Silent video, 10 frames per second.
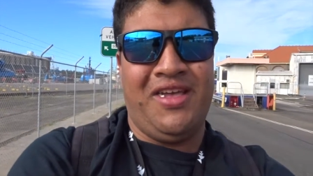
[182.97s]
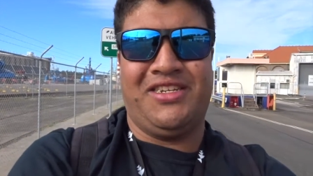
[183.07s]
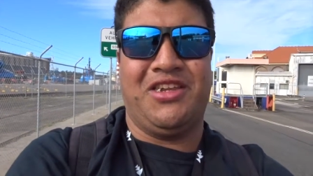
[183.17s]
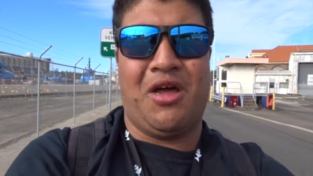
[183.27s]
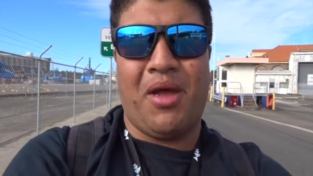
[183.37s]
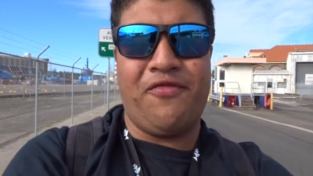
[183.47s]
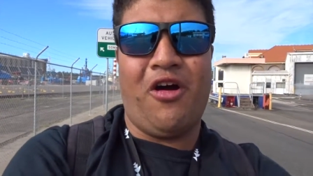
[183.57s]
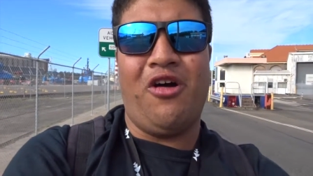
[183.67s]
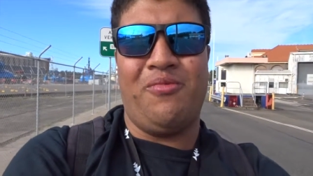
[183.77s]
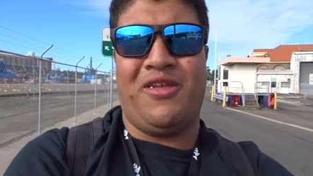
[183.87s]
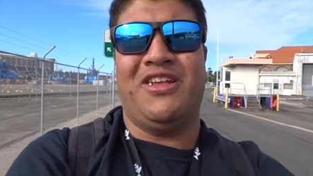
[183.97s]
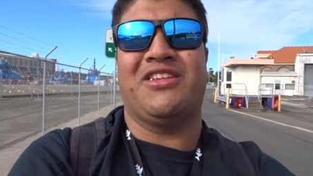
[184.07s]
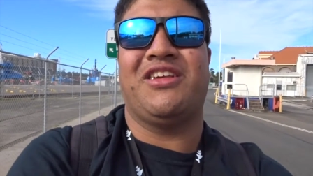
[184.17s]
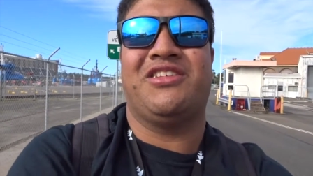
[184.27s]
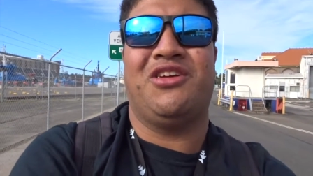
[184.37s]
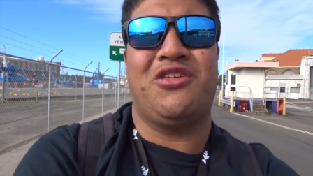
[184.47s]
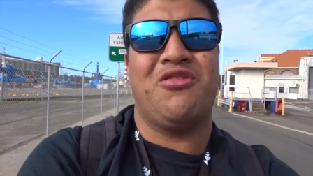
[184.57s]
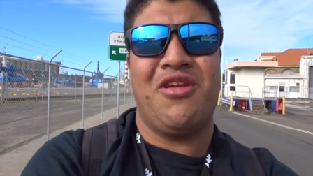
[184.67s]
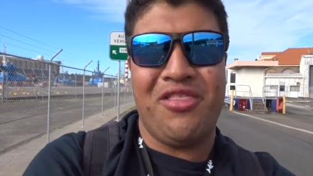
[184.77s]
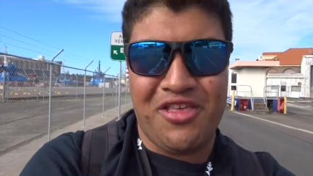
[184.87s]
it's not my fault because I still
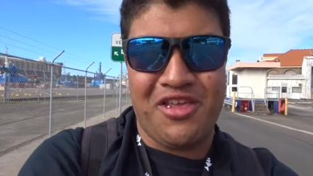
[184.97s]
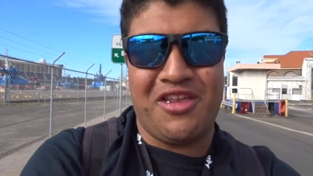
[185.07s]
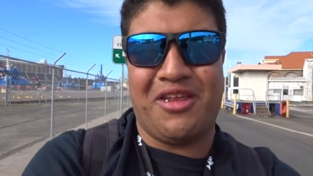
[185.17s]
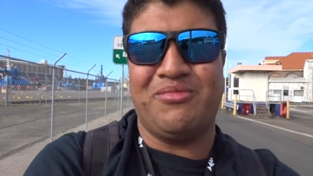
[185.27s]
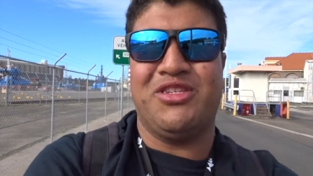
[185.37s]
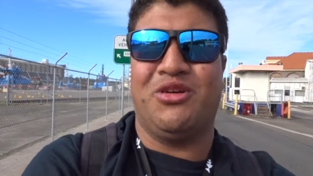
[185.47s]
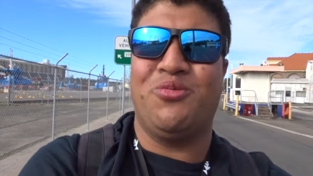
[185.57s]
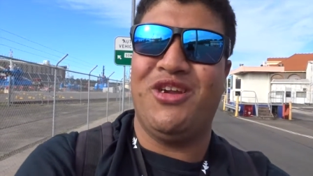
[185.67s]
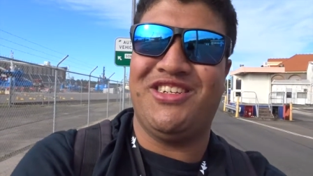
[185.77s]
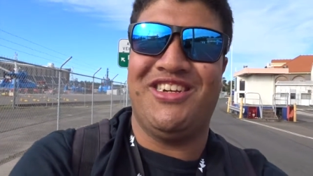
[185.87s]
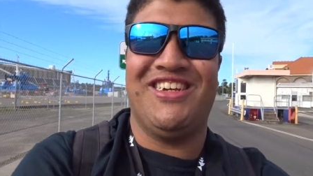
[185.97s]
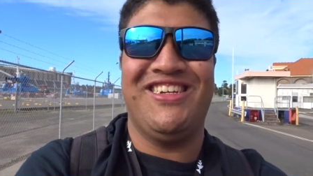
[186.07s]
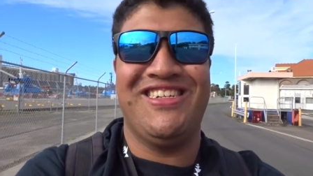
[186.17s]
don't nothing and I'm still preaching.